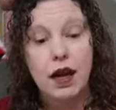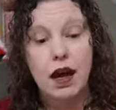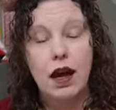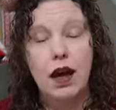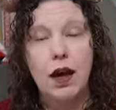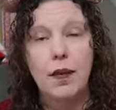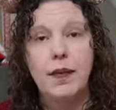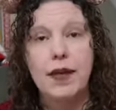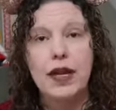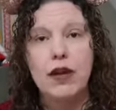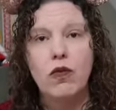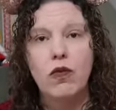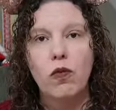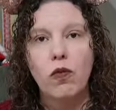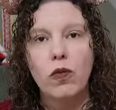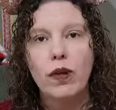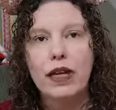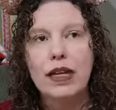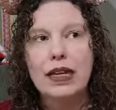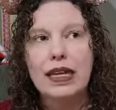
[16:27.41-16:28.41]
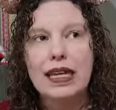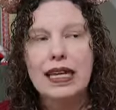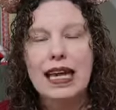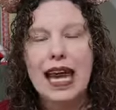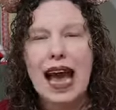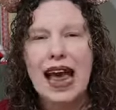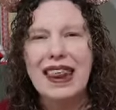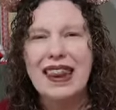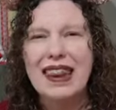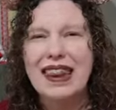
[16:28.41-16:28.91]
Um, it really,
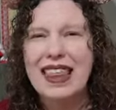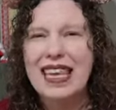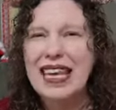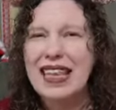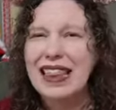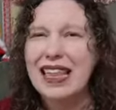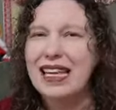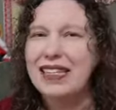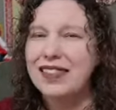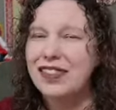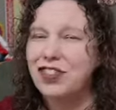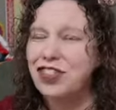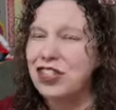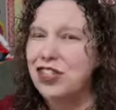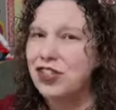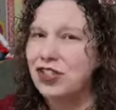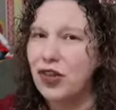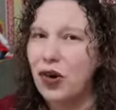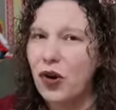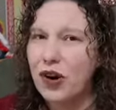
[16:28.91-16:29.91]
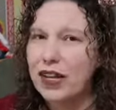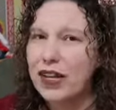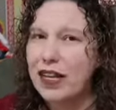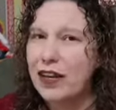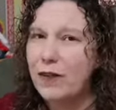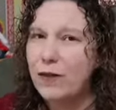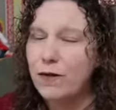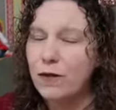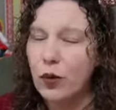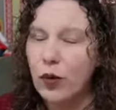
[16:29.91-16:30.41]
I think they suggest starting
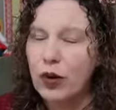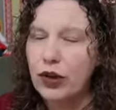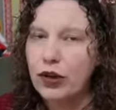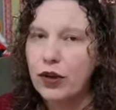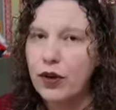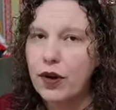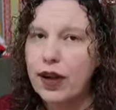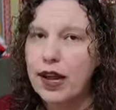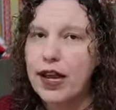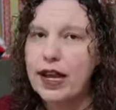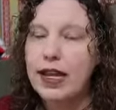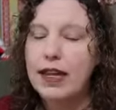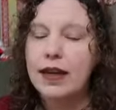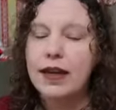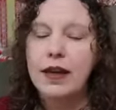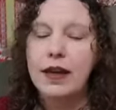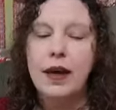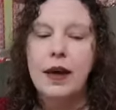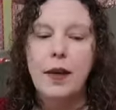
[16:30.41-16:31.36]
it in fourth grade,